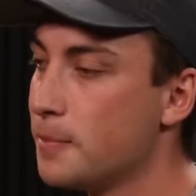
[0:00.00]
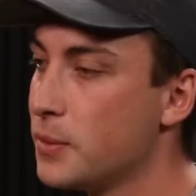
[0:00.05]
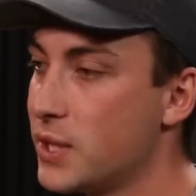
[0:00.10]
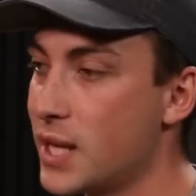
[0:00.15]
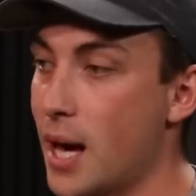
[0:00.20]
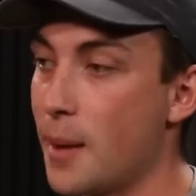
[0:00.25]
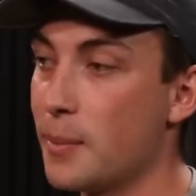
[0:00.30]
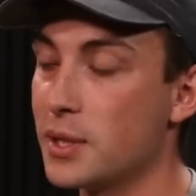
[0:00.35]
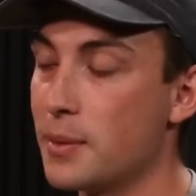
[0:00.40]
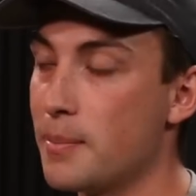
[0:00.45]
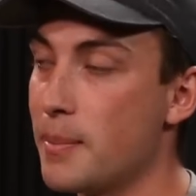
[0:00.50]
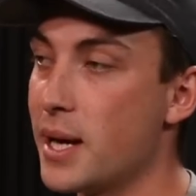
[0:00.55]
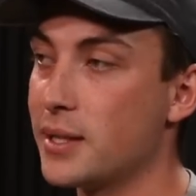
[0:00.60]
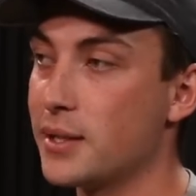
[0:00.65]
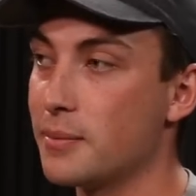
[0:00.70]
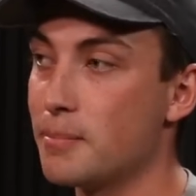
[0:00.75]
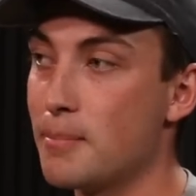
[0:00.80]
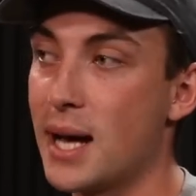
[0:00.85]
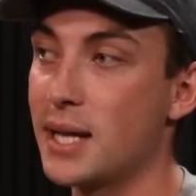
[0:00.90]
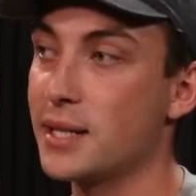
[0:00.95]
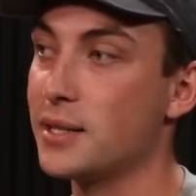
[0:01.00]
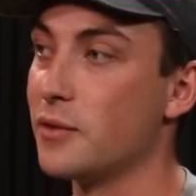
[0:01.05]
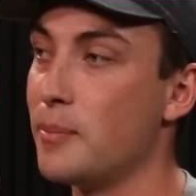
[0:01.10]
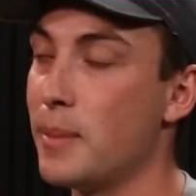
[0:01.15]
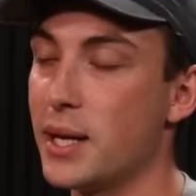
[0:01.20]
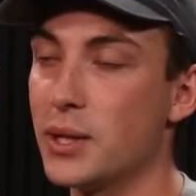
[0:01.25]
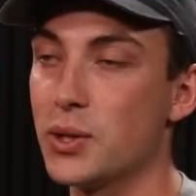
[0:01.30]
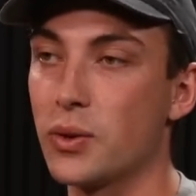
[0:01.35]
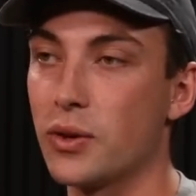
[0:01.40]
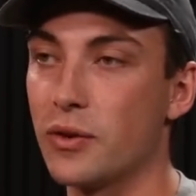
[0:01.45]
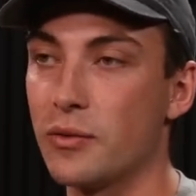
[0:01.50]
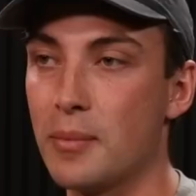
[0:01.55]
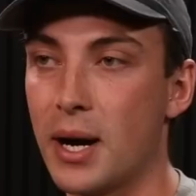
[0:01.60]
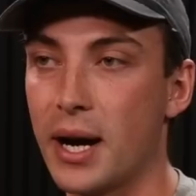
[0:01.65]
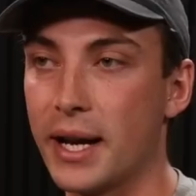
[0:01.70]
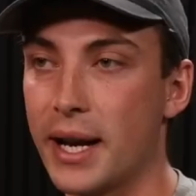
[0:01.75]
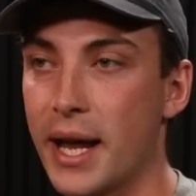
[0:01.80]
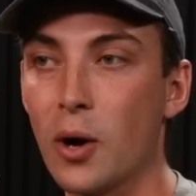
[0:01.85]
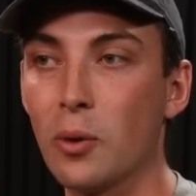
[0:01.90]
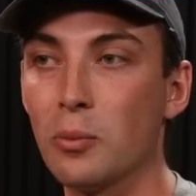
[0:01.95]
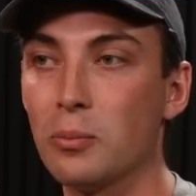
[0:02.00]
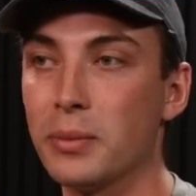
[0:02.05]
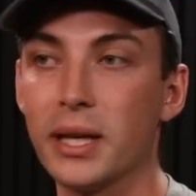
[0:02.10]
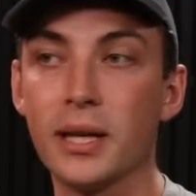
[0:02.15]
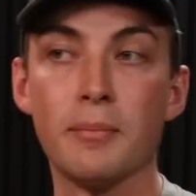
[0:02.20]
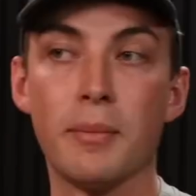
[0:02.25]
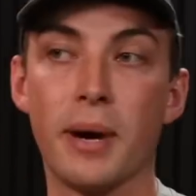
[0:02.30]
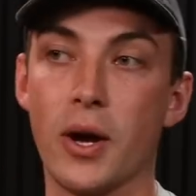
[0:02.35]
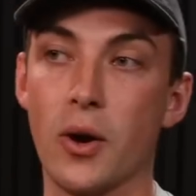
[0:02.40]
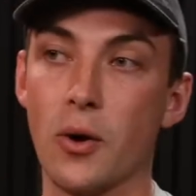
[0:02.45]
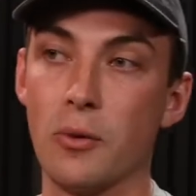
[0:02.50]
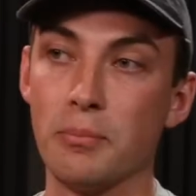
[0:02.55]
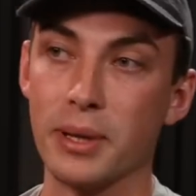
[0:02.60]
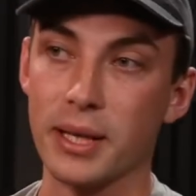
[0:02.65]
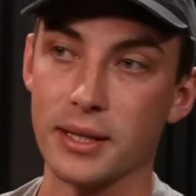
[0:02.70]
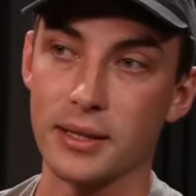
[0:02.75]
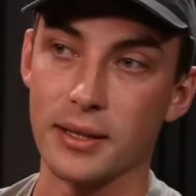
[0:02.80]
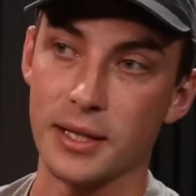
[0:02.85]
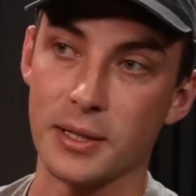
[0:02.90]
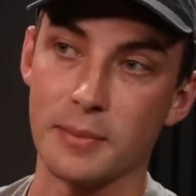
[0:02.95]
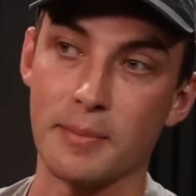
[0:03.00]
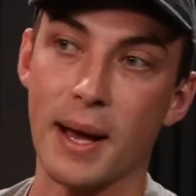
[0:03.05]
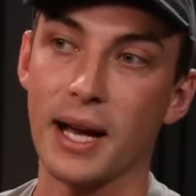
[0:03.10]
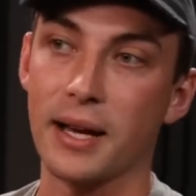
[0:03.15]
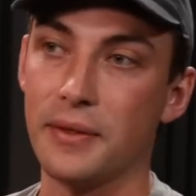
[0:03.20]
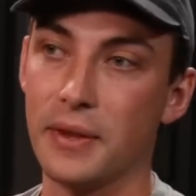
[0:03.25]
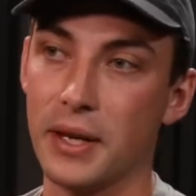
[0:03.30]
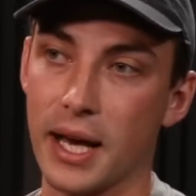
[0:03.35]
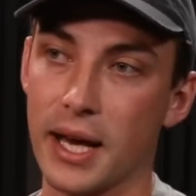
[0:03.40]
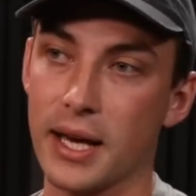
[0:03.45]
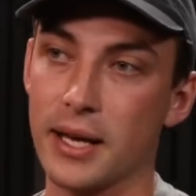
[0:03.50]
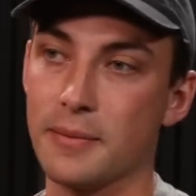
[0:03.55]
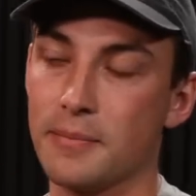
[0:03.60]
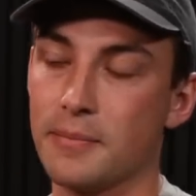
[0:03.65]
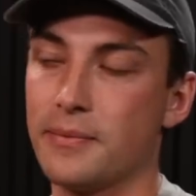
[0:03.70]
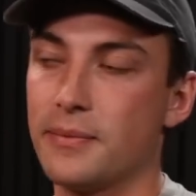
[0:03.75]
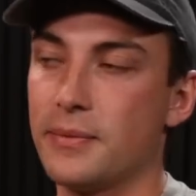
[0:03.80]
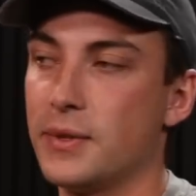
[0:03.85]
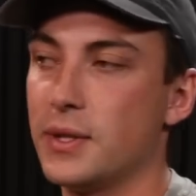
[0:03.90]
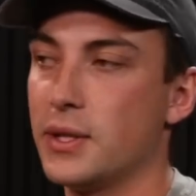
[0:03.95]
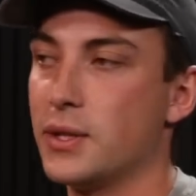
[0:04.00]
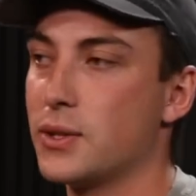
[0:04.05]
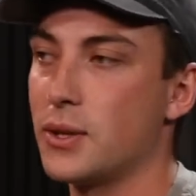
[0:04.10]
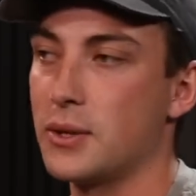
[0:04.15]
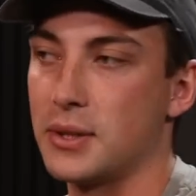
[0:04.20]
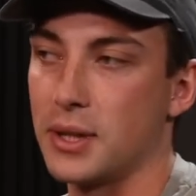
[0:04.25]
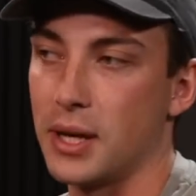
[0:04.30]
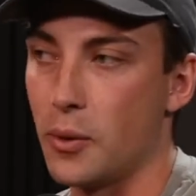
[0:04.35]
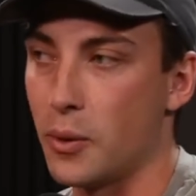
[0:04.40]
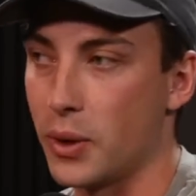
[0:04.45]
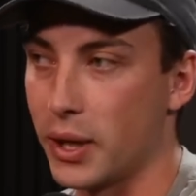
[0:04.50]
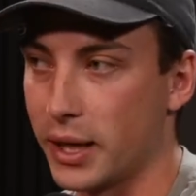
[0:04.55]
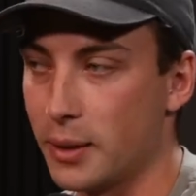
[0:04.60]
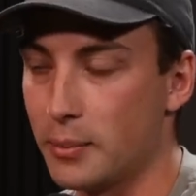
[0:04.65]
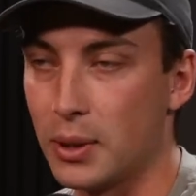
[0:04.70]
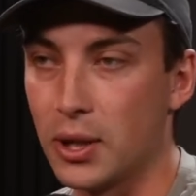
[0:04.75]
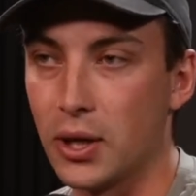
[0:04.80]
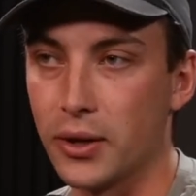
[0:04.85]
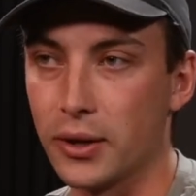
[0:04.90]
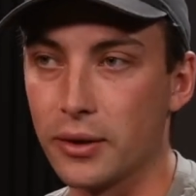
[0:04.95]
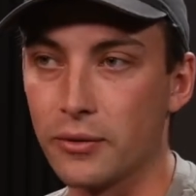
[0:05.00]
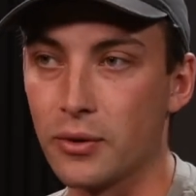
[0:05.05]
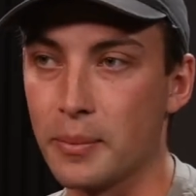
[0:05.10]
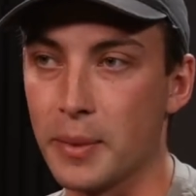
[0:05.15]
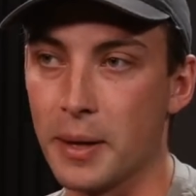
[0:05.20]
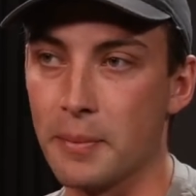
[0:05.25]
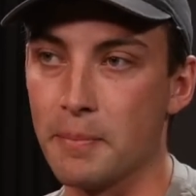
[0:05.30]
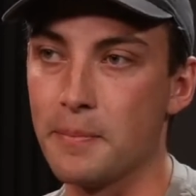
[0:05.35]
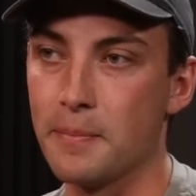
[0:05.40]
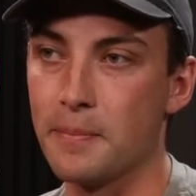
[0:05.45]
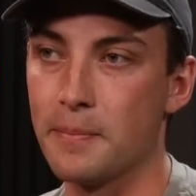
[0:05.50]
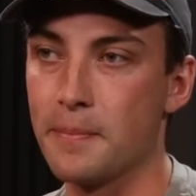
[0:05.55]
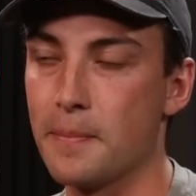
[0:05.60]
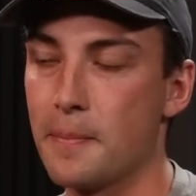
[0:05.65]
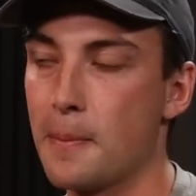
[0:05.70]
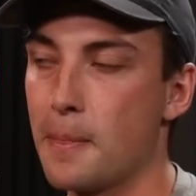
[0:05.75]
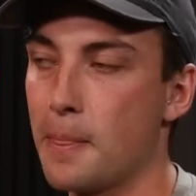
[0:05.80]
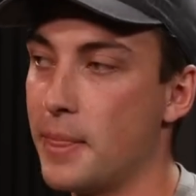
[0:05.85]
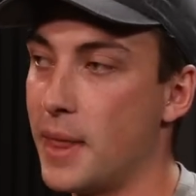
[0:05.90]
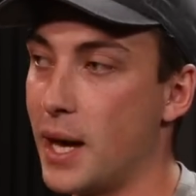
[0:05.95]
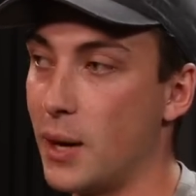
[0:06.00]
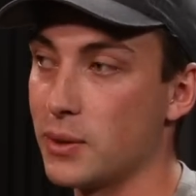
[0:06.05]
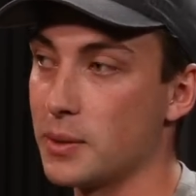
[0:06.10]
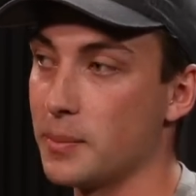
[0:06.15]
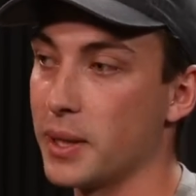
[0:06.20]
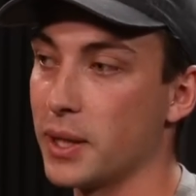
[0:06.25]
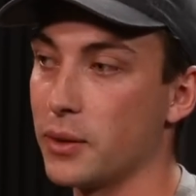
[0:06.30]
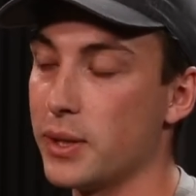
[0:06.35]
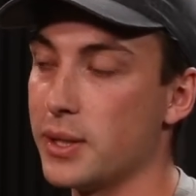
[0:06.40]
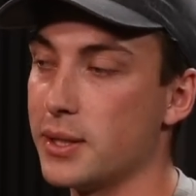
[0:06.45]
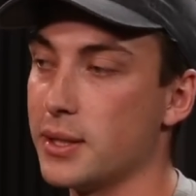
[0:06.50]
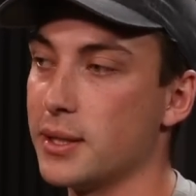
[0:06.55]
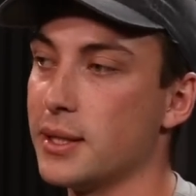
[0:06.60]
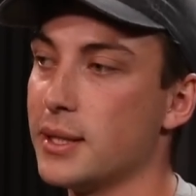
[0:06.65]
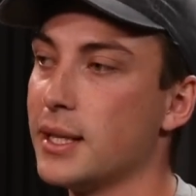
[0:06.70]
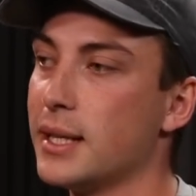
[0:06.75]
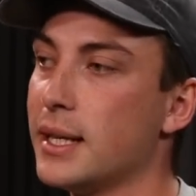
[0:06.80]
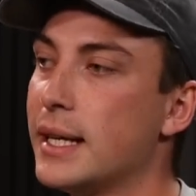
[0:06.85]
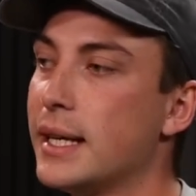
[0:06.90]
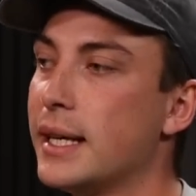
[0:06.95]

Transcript: Sam was a massive mentor of mine, helped me in my own business back in the day. So I was like, I want to keep learning from him. That was a big reason.